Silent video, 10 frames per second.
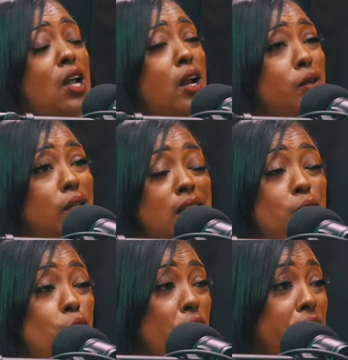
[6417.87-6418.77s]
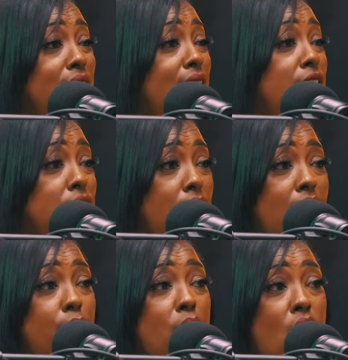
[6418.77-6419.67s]
trying to keep working that
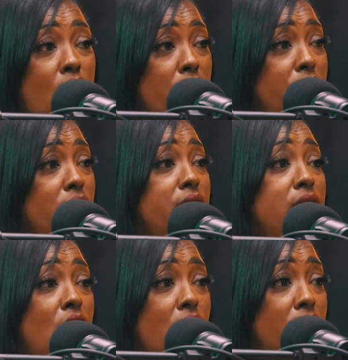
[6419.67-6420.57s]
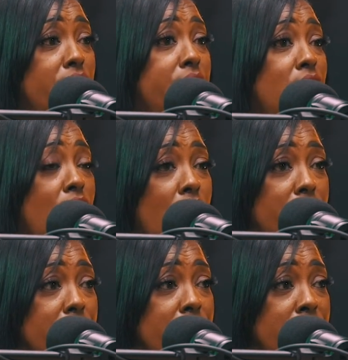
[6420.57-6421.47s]
job harder and harder and
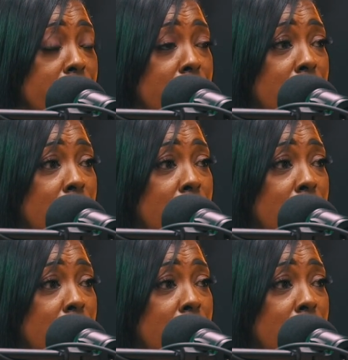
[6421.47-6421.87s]
harder,